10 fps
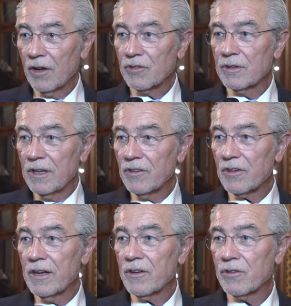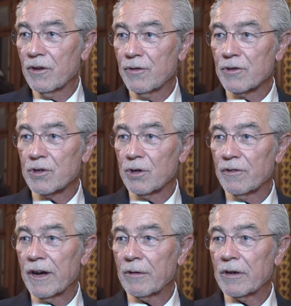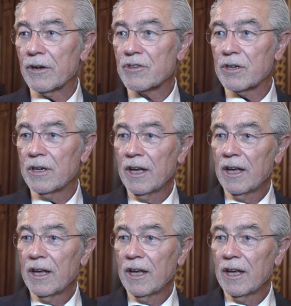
So this is the future of agriculture.